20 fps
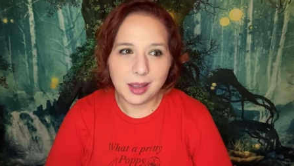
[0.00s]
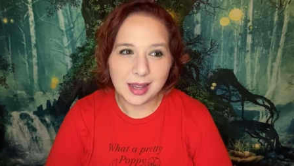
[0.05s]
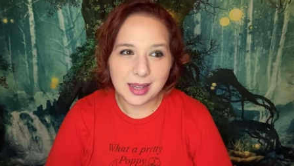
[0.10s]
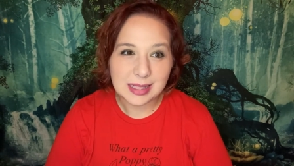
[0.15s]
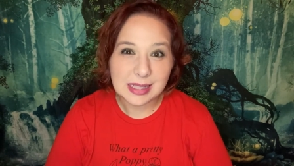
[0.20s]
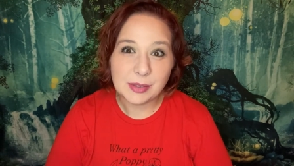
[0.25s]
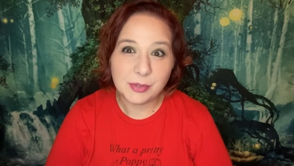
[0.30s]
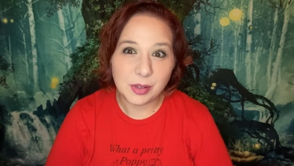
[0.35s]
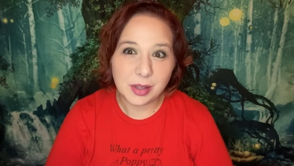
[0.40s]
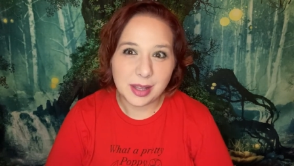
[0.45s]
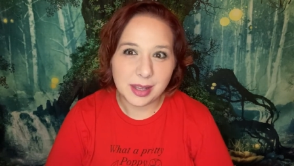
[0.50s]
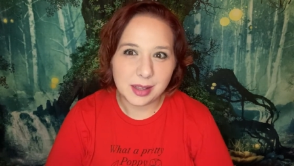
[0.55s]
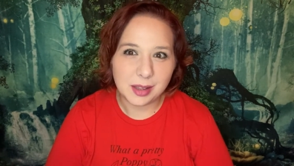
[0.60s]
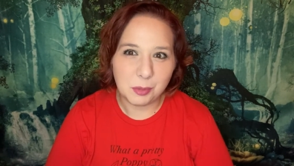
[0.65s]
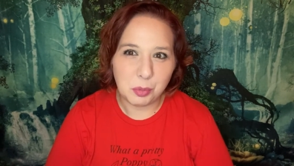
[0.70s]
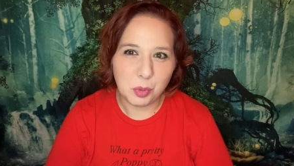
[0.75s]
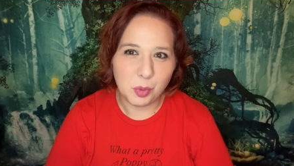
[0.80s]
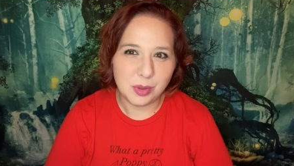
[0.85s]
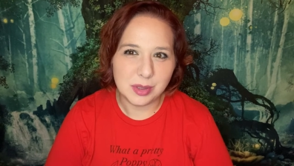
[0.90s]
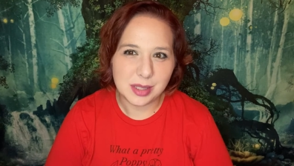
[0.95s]
except for like
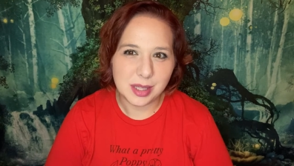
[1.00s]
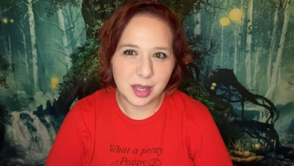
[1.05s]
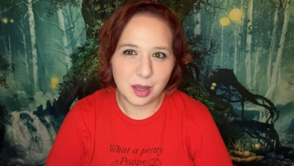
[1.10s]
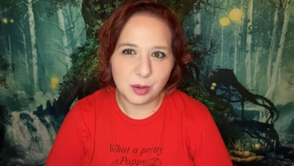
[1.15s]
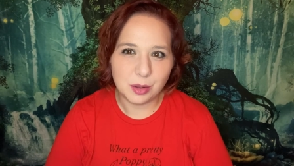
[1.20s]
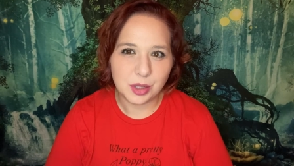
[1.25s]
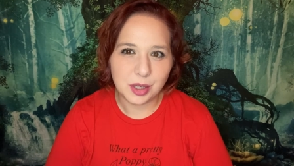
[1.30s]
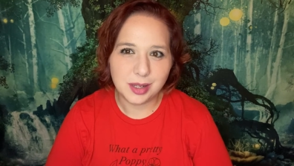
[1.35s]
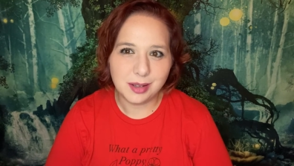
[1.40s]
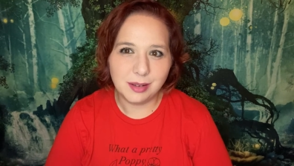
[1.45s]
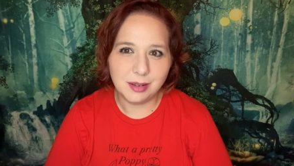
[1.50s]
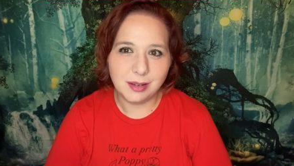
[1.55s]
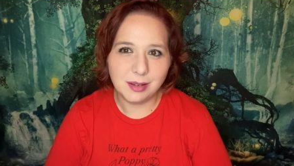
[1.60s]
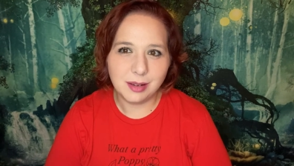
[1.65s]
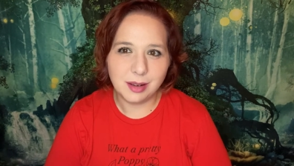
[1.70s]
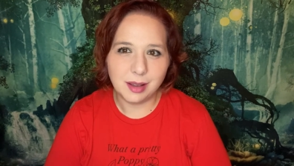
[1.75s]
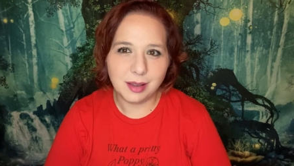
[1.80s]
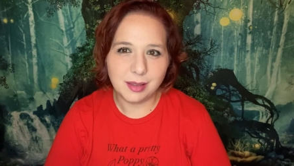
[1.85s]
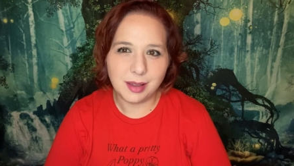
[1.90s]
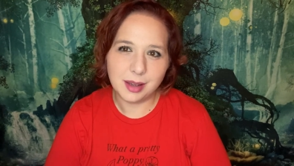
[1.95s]
the pool is the ocean.
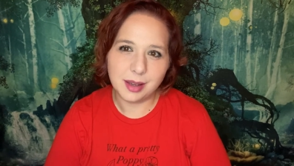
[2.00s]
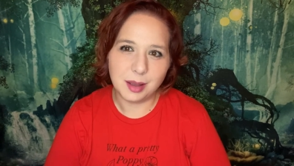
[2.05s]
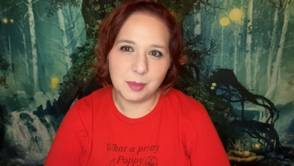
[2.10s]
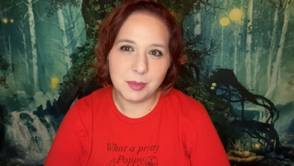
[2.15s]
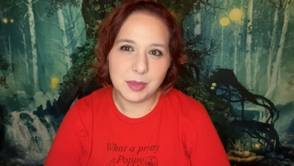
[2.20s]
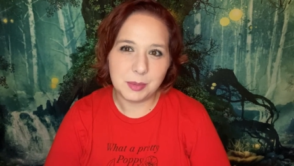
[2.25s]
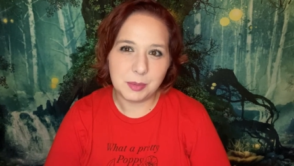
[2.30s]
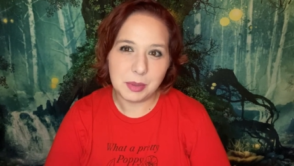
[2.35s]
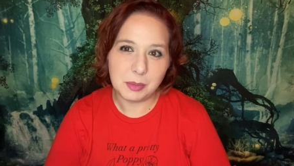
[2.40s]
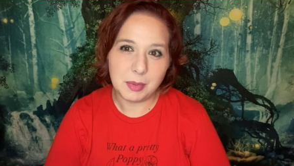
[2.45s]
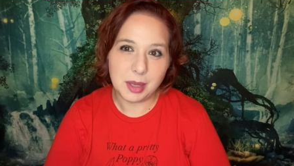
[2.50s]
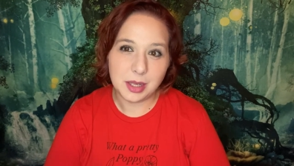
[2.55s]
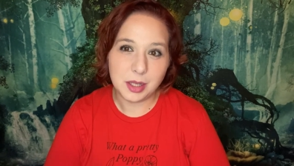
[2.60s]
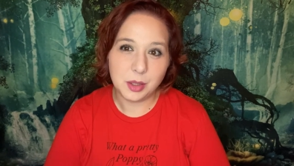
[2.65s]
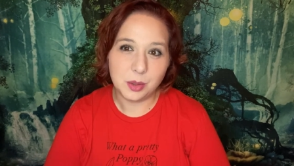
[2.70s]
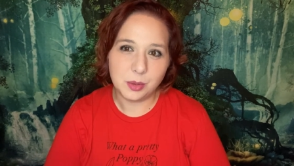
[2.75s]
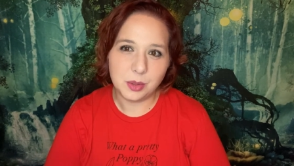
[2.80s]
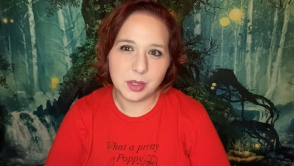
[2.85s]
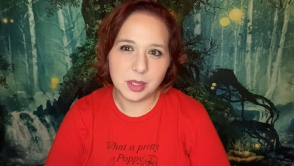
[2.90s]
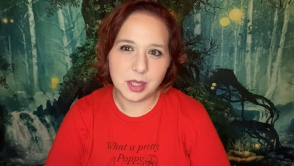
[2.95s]
I'm like, I'm dipping my
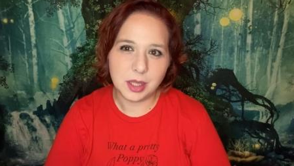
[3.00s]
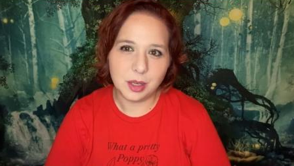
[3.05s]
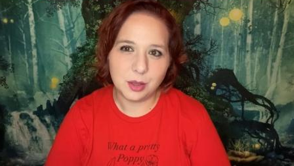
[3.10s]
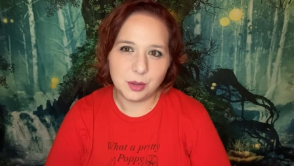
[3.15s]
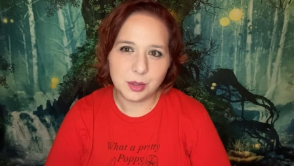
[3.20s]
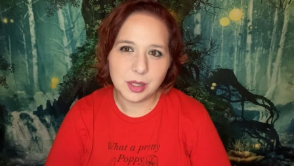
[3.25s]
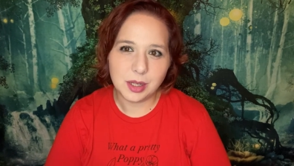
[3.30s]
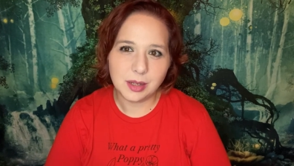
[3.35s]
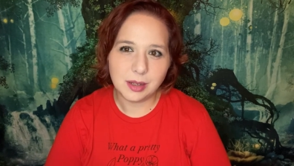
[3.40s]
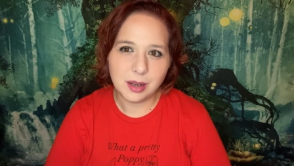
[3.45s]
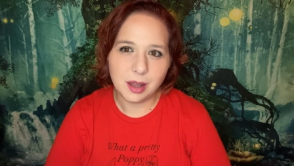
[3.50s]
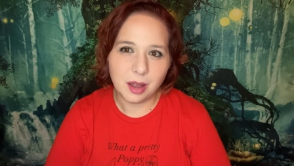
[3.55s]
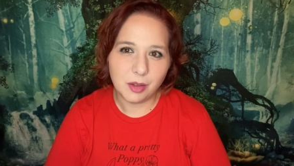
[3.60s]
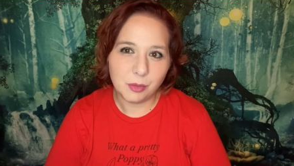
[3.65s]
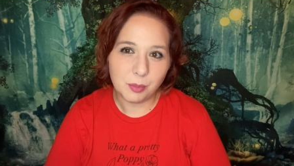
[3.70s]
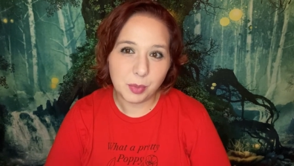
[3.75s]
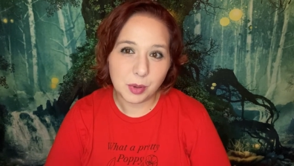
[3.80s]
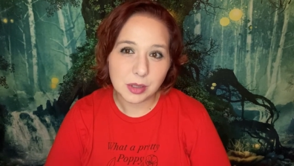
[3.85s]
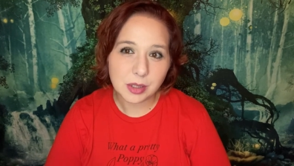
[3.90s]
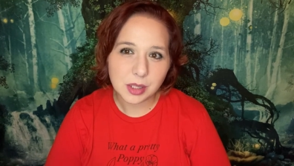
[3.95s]
toe into the ocean
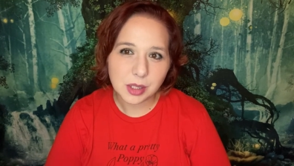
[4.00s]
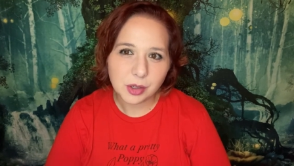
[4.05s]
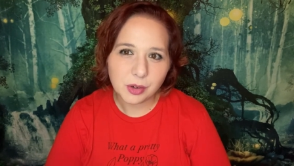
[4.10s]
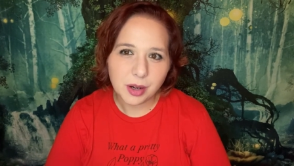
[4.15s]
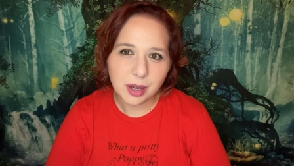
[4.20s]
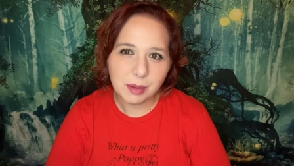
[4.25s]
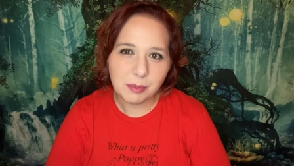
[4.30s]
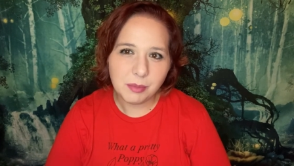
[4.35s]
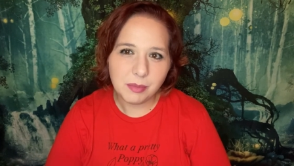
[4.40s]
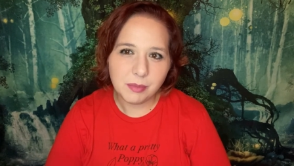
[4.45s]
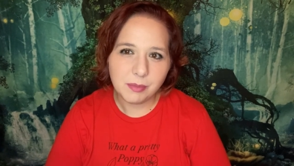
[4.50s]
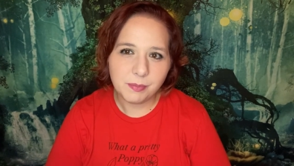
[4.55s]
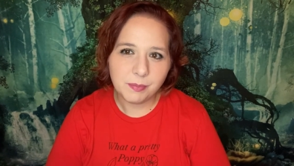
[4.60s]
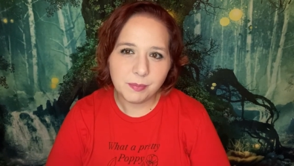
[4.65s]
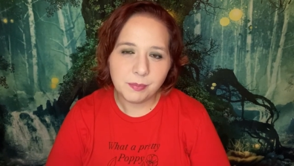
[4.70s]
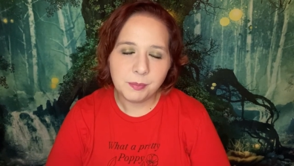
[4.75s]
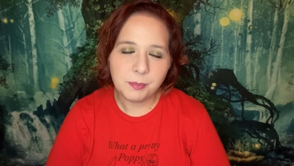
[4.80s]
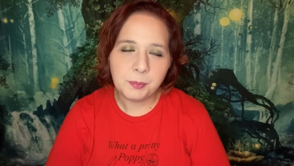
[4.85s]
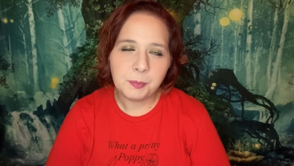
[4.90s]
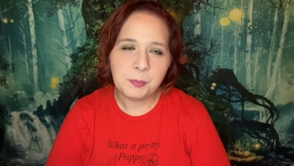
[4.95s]
of Bookstagram.
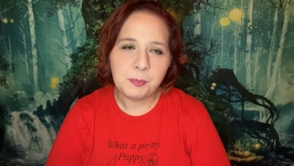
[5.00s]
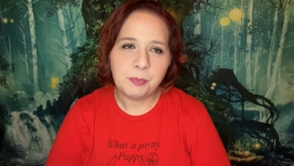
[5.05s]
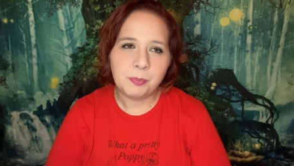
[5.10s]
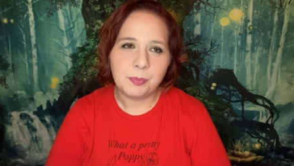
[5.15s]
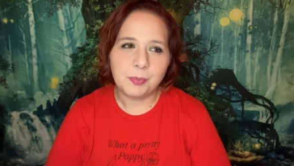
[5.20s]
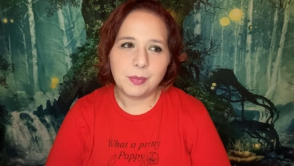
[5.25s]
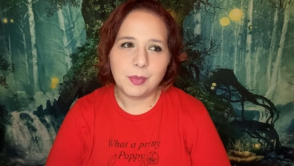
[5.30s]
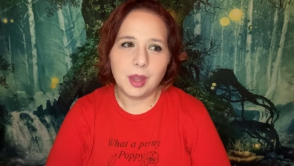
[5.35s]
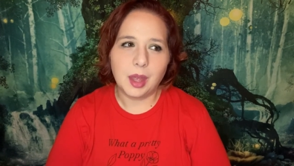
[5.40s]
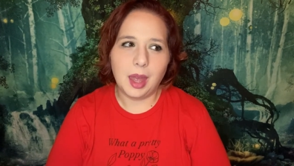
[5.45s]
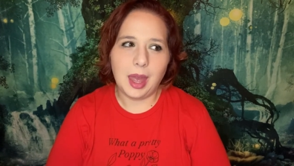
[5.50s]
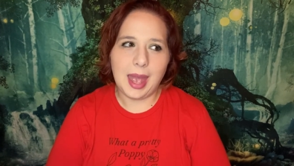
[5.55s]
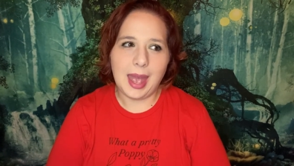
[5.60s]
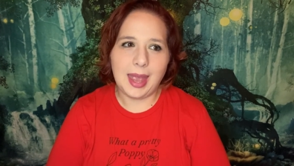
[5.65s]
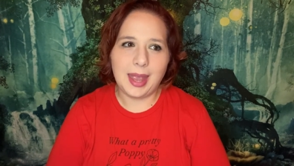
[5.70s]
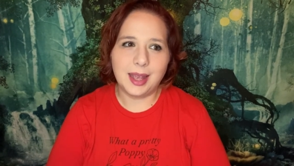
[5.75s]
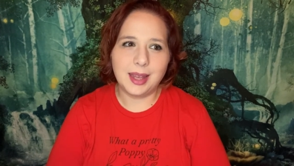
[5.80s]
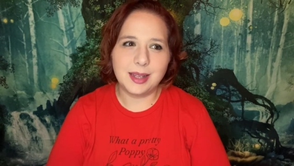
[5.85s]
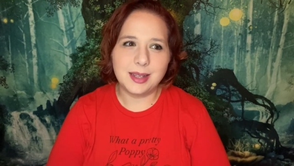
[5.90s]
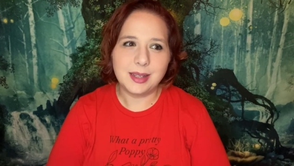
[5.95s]

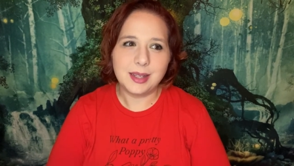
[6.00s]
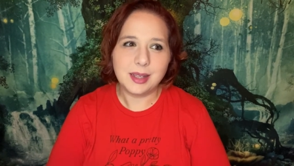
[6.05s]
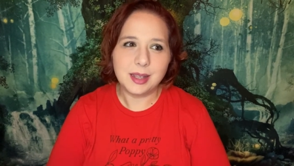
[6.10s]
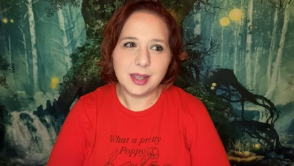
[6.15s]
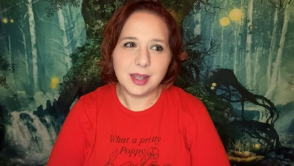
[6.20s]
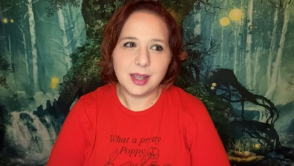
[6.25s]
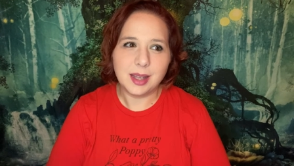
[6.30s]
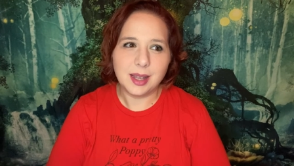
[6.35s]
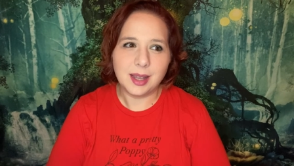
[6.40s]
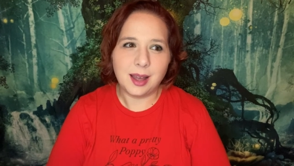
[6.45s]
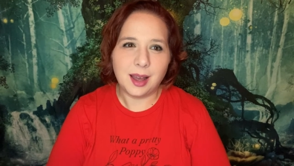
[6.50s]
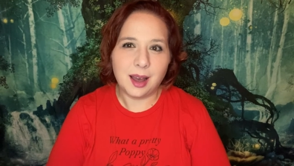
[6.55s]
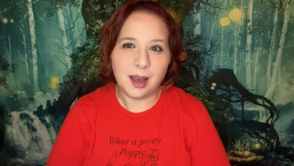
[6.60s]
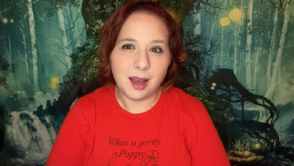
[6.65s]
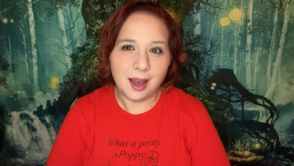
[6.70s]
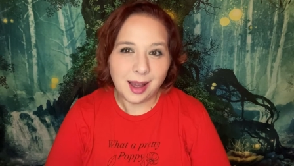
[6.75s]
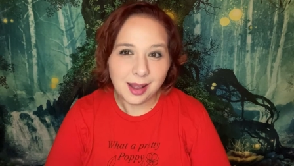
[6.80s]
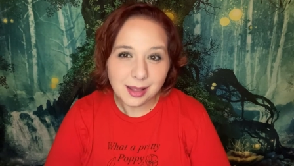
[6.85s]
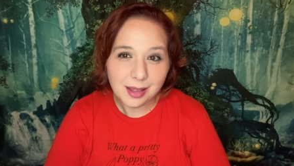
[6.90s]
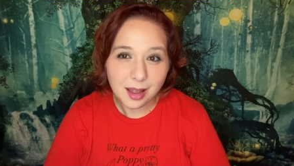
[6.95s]
And
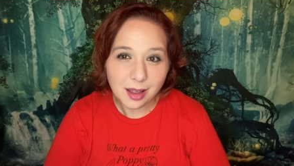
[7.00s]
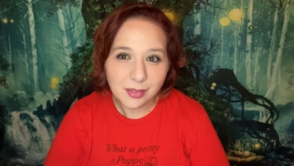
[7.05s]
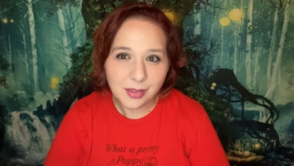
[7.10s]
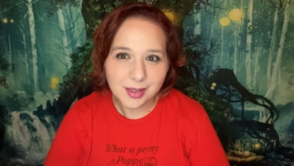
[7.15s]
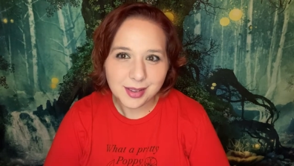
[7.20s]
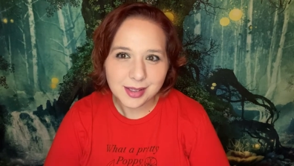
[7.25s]
I love